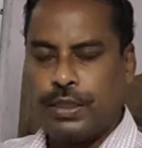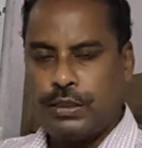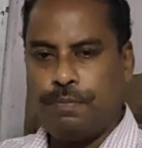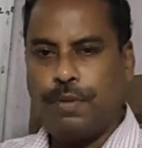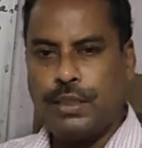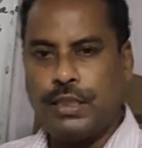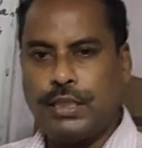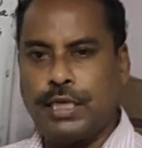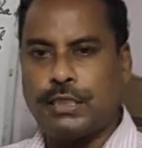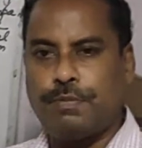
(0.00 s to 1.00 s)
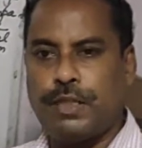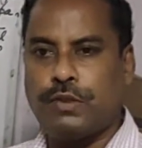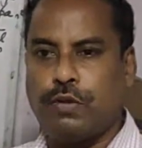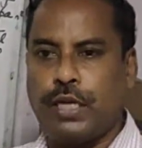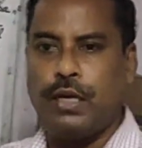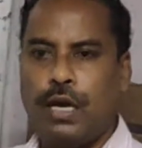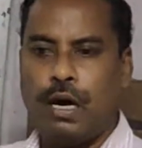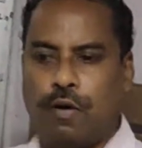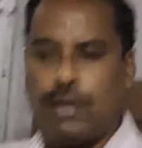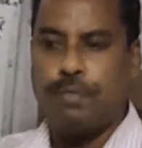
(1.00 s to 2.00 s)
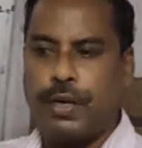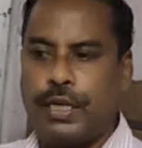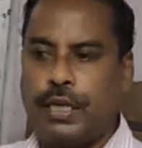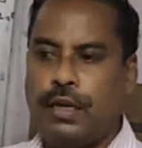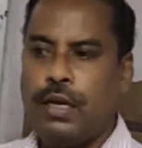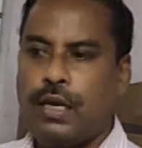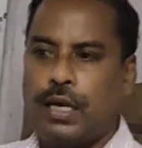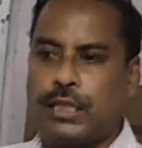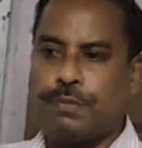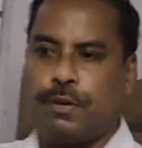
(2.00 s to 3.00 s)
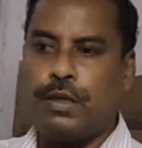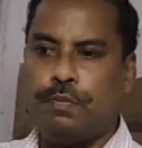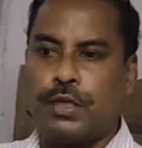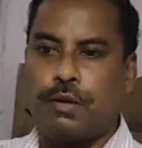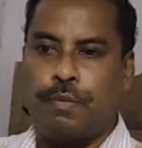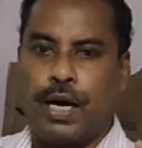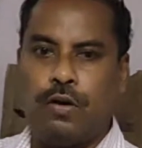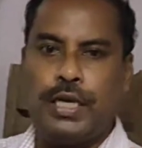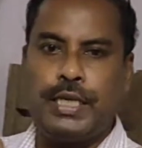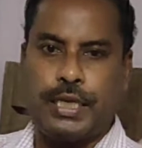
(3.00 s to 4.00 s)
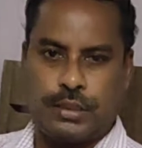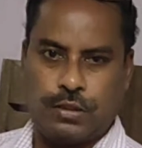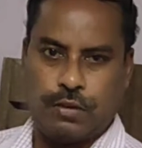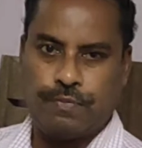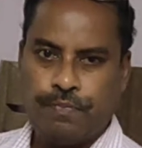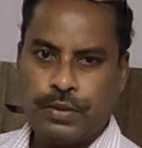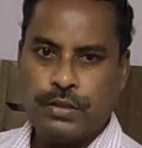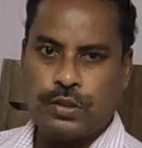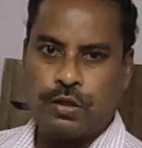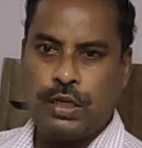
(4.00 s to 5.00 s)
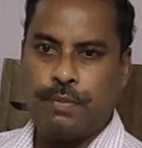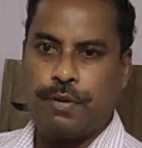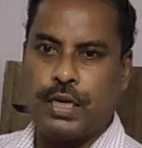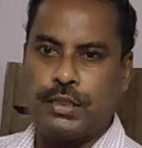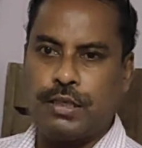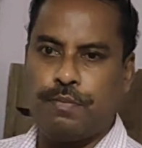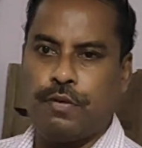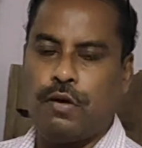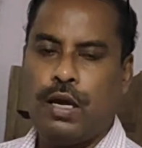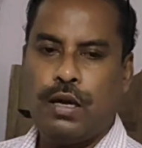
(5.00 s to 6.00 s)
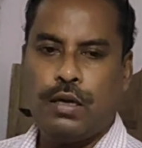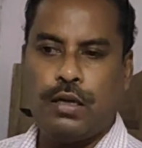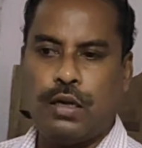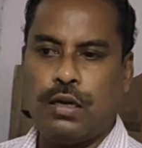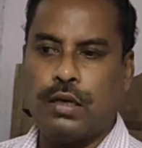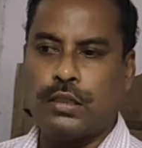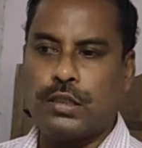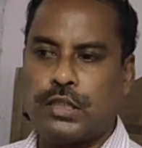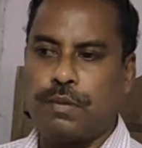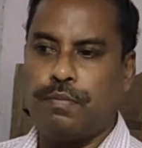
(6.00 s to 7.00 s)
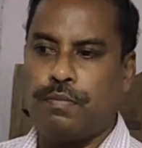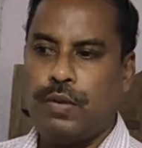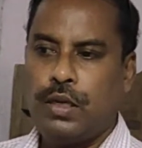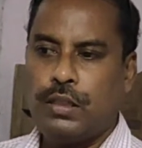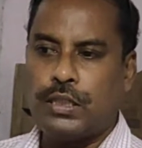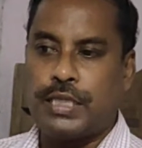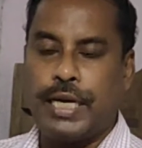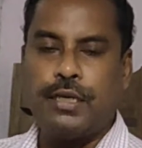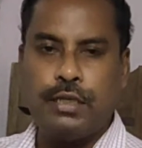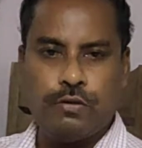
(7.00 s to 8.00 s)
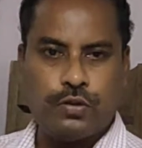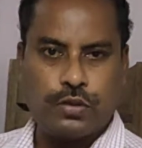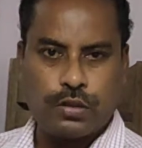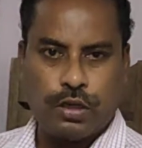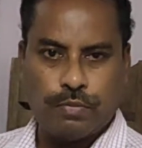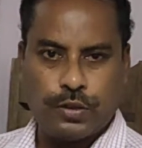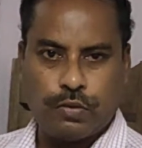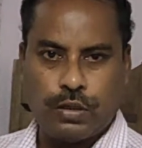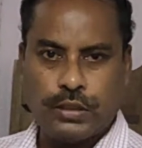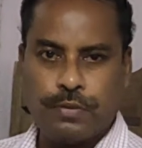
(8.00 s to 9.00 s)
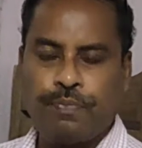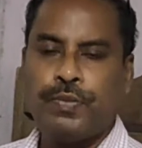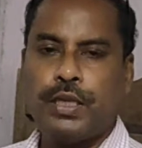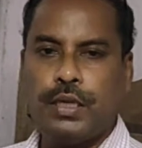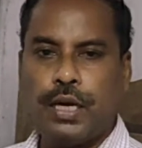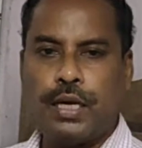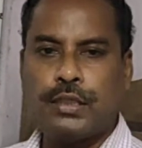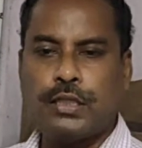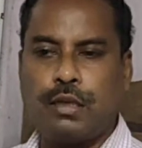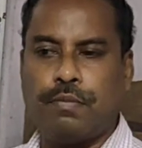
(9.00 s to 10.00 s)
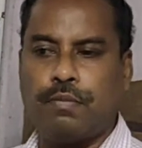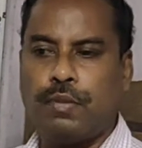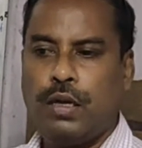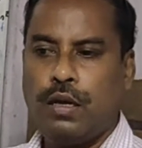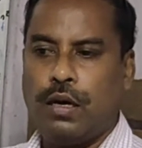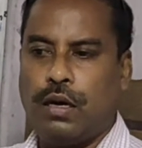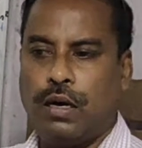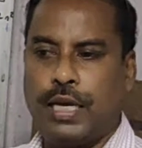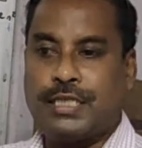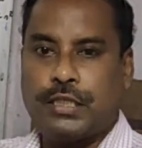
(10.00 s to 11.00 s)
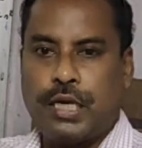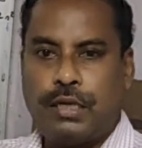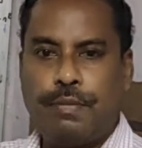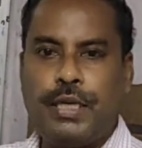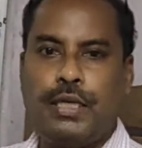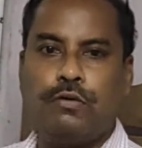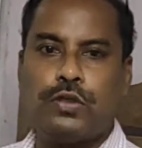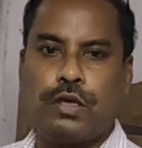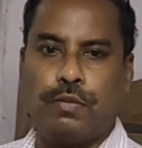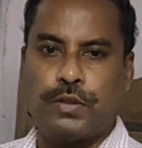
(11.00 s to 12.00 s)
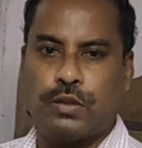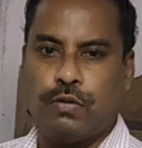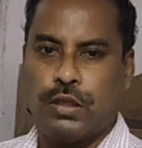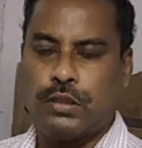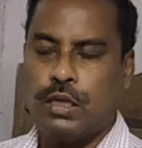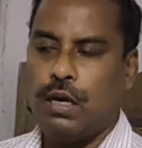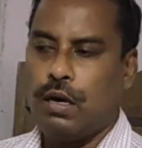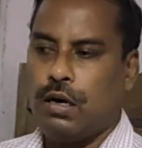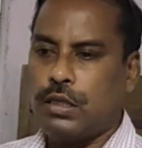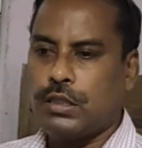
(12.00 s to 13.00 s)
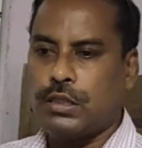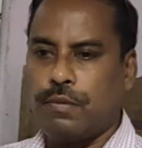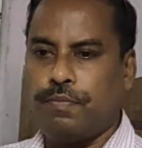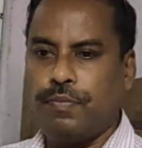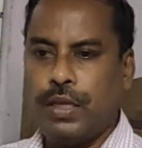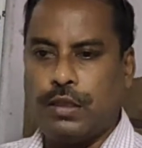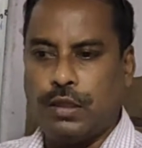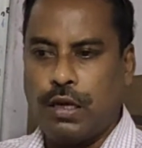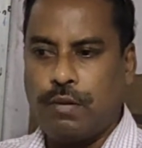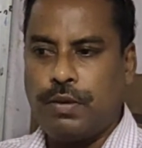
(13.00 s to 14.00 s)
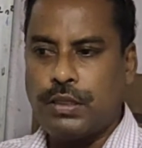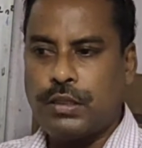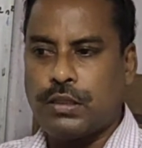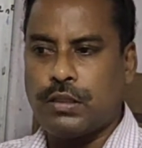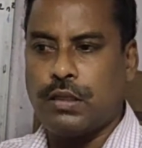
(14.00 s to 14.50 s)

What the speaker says: Sympathetic takes place when our body responds for the violent action. Suddenly, for example, some sad news comes to us, yeah, some excitement news comes to us, or some nervous